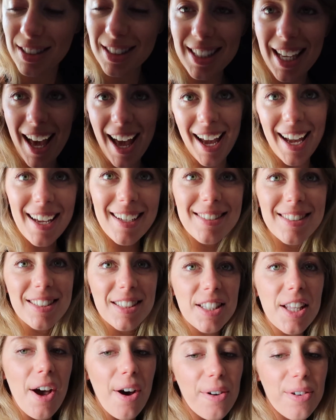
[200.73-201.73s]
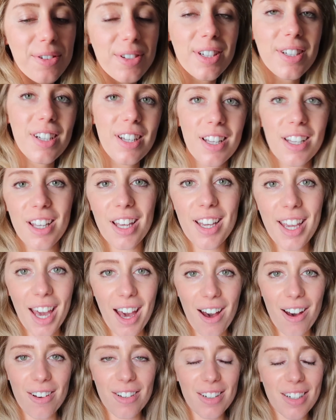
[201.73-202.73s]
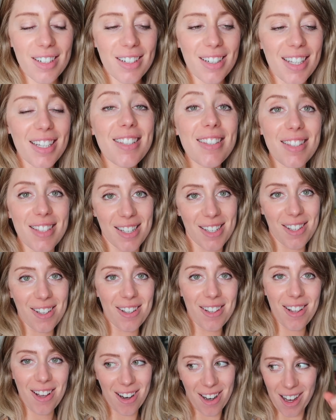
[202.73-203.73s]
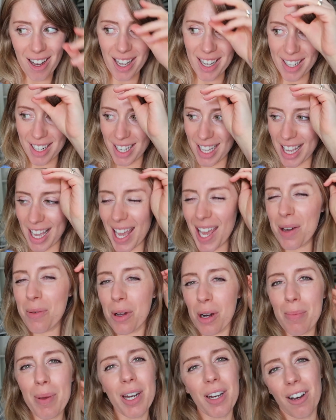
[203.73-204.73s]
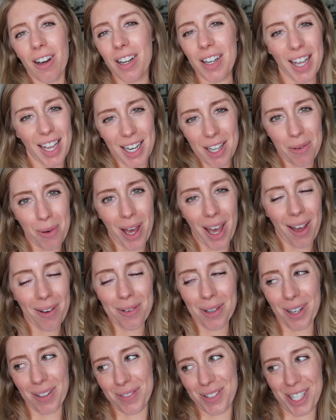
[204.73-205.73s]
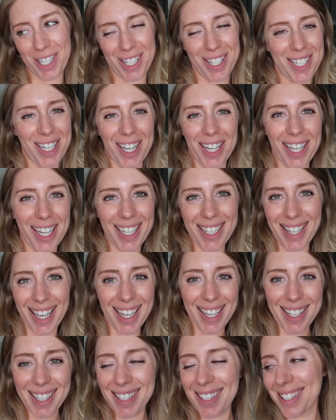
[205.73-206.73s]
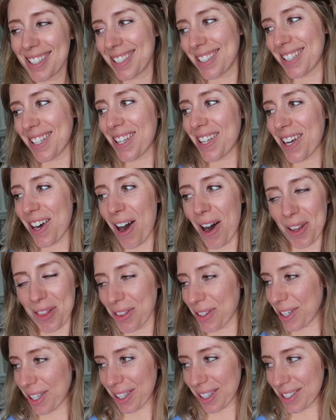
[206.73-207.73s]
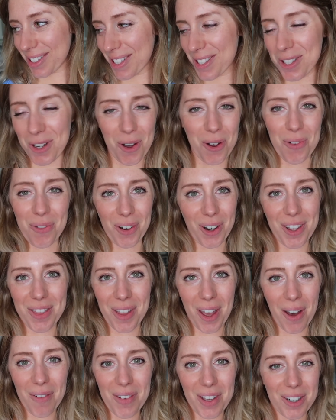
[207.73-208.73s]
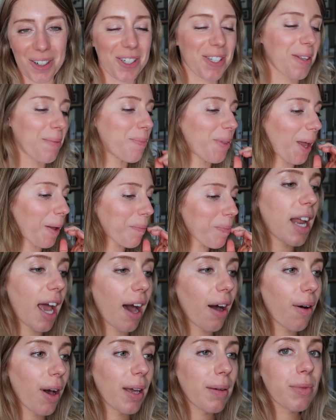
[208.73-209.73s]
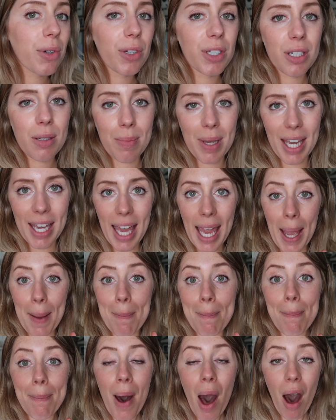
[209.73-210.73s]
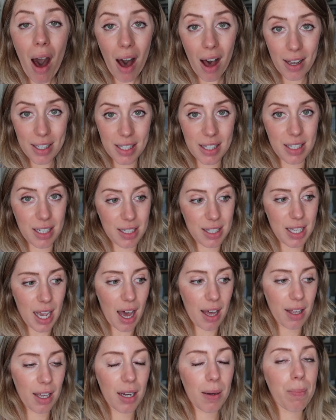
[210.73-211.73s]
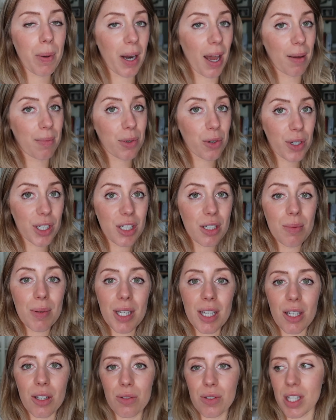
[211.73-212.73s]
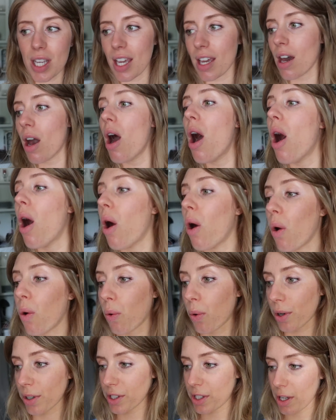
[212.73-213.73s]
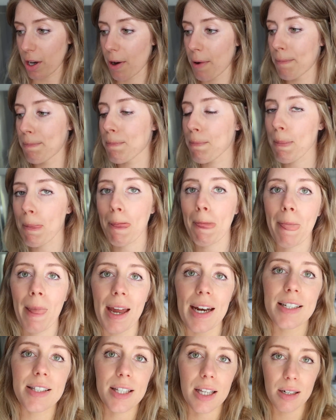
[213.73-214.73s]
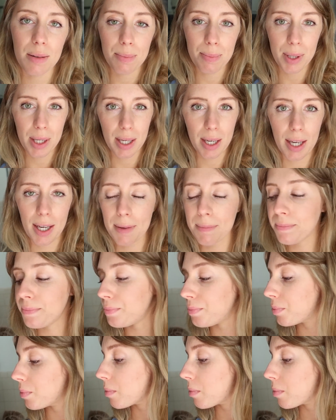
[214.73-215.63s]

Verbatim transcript: Yay. So cookout is still on. It would have been on anyway. I would have just done it like on the stove or in the oven or something. Now I'm going to make a pasta salad, but I'm going to be using orzo. And it's gonna be